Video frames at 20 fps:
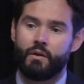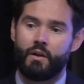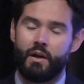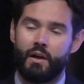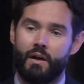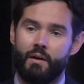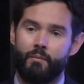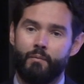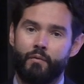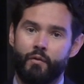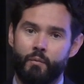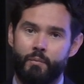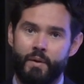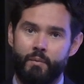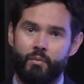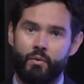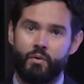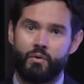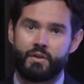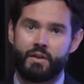um, for
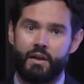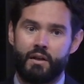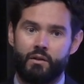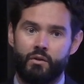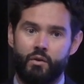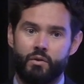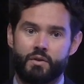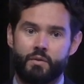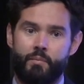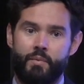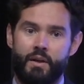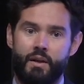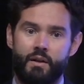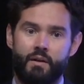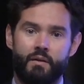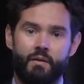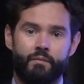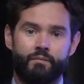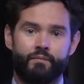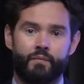people who take
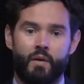clozapine